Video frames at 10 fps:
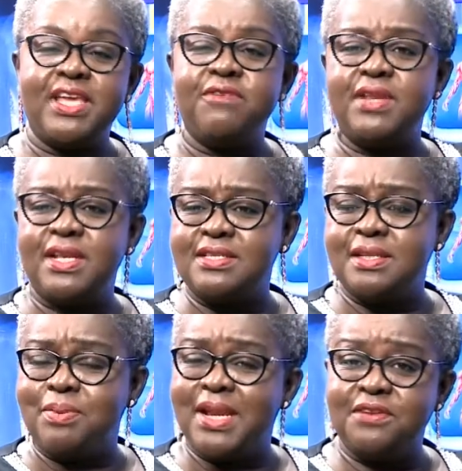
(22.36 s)
for giving us
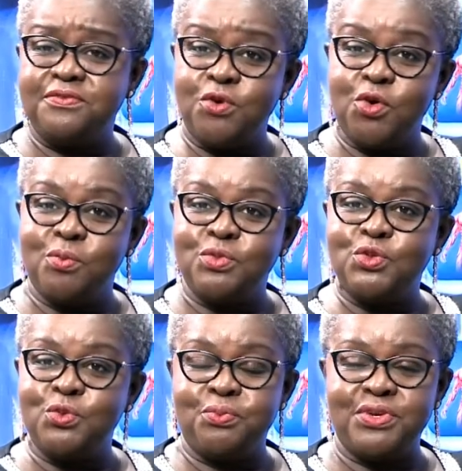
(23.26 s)
the platform
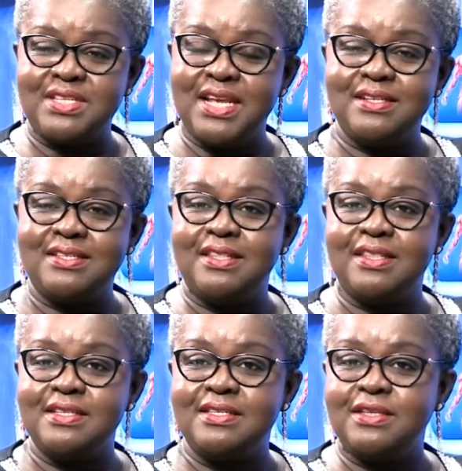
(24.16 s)
to
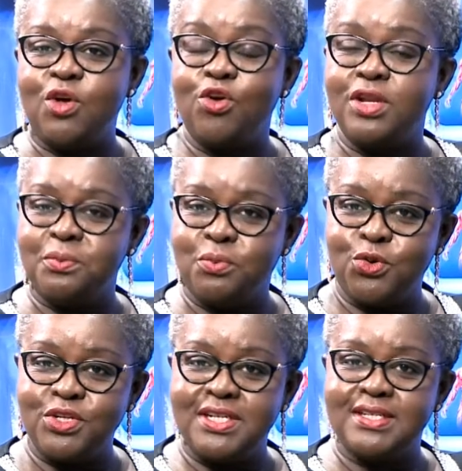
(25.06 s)
present this
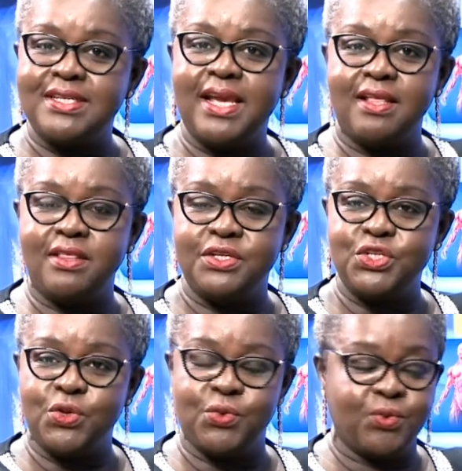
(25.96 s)
all-important health
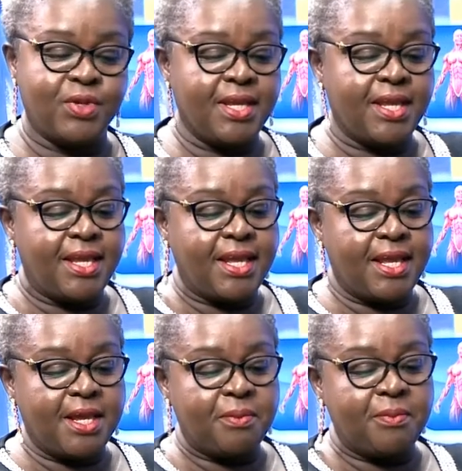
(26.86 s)
show.
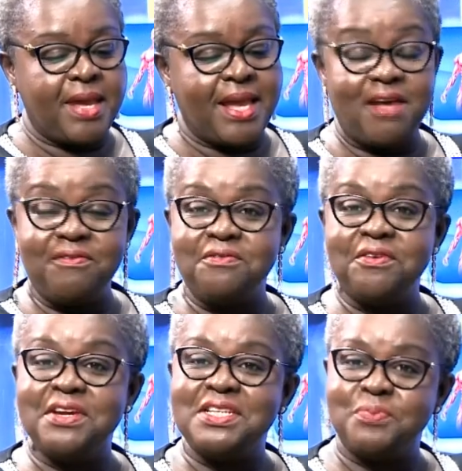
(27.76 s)
I have a
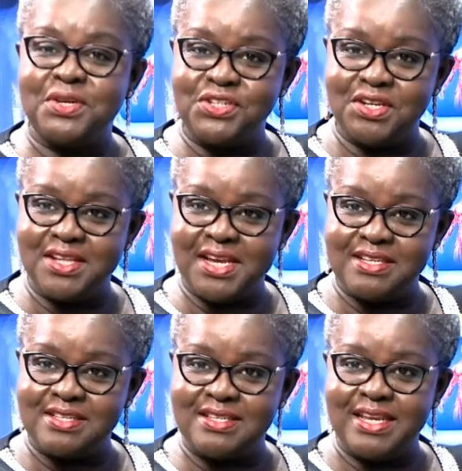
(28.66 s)
very special
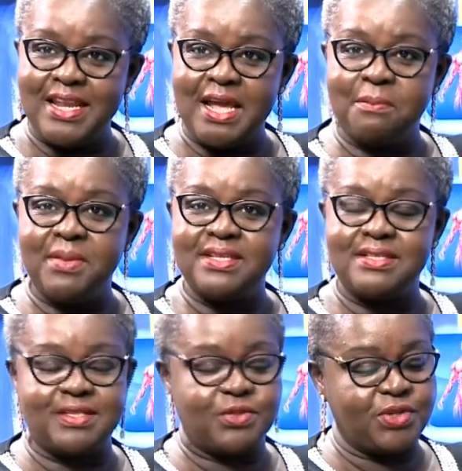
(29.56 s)
guest in our
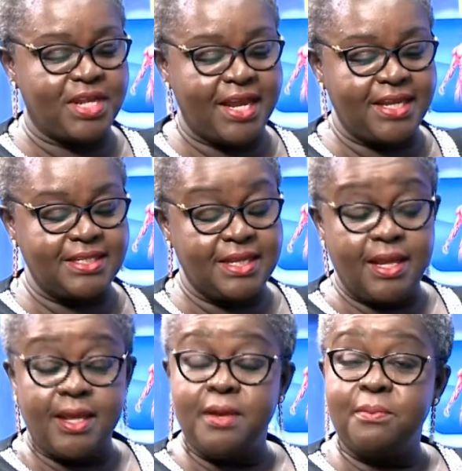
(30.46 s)
midst tonight,
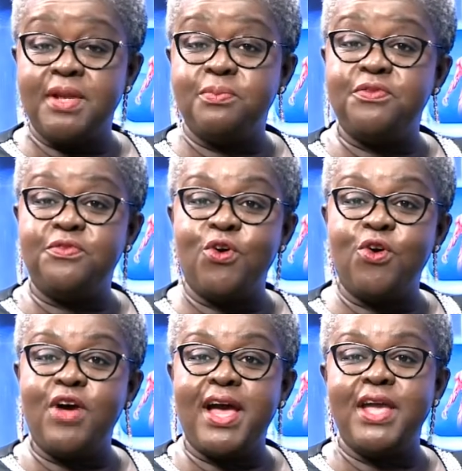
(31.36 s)
but
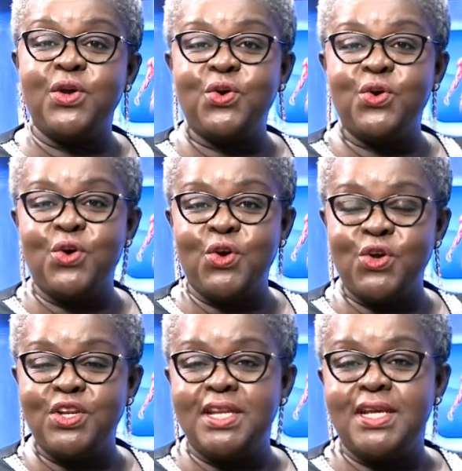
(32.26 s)
before I go
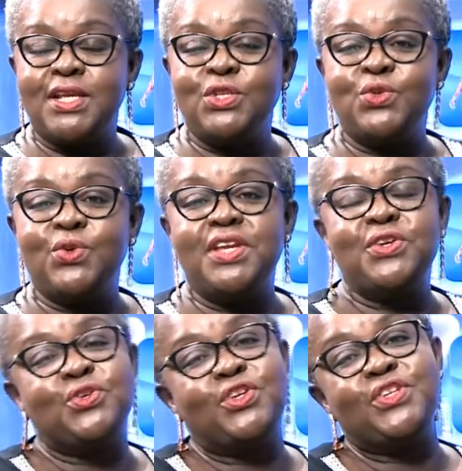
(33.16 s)
on to
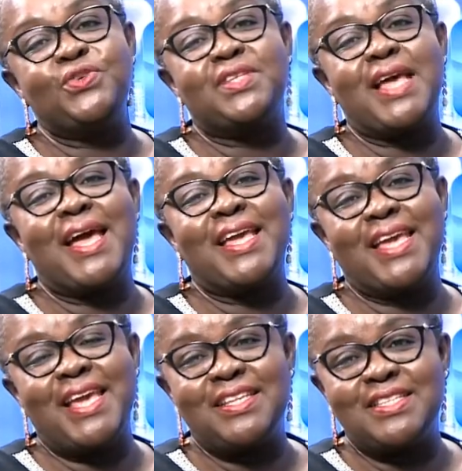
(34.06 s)
introduce our
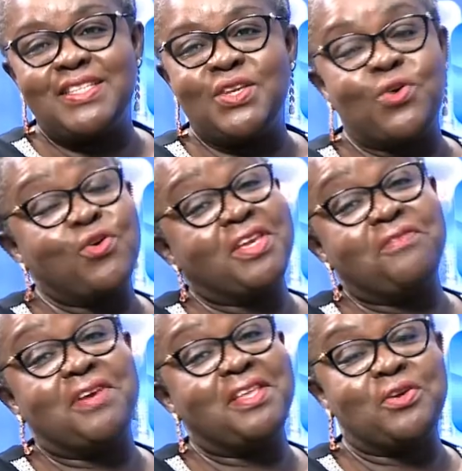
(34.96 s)
guest or
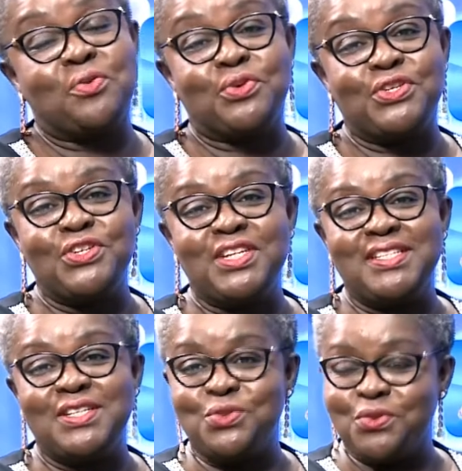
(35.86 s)
give her the
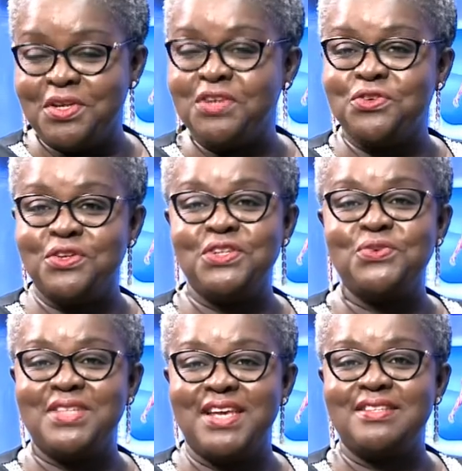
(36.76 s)
opportunity to
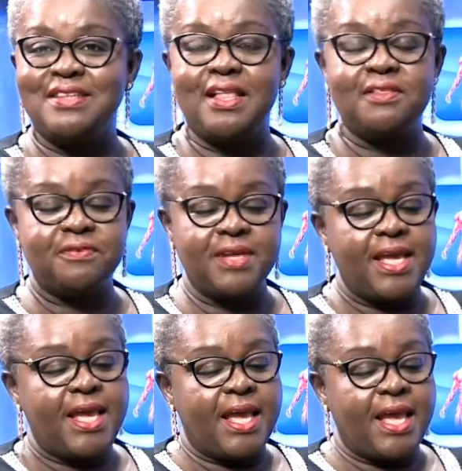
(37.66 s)
introduce herself,
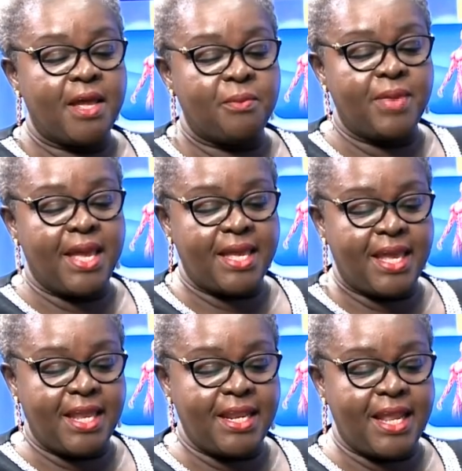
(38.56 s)

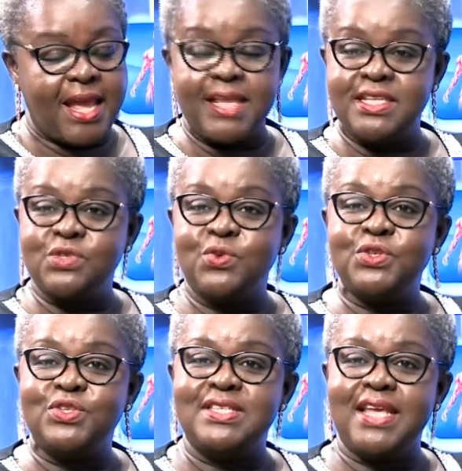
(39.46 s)
again, I just
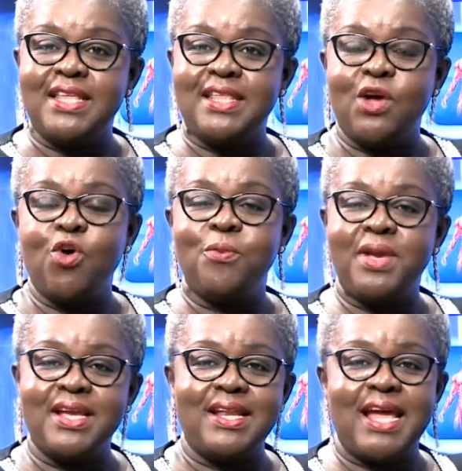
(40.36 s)
want to say that
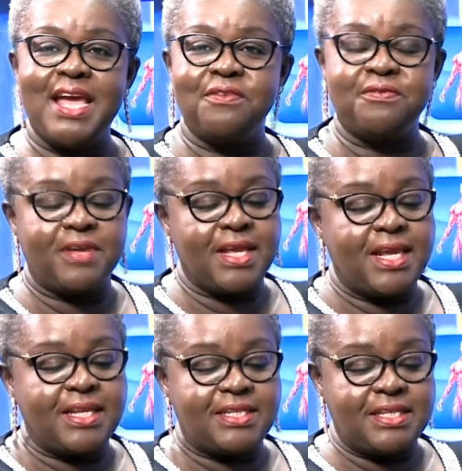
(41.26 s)
Omega Live
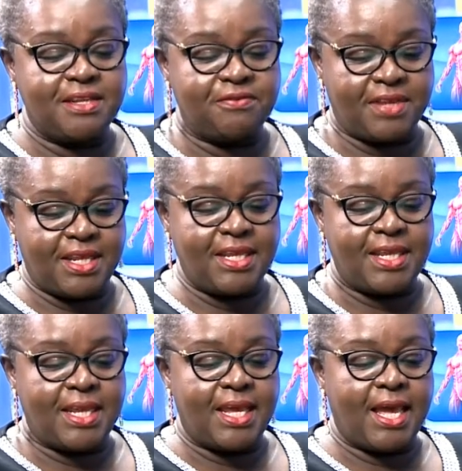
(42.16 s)

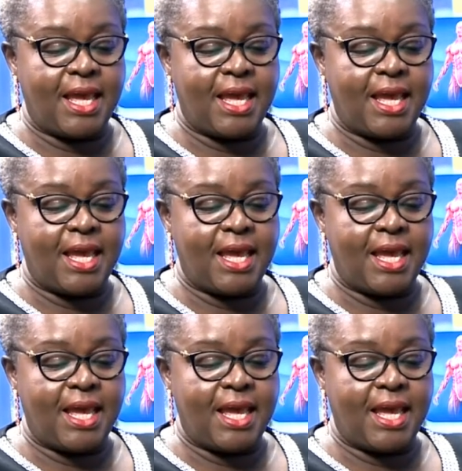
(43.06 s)
TV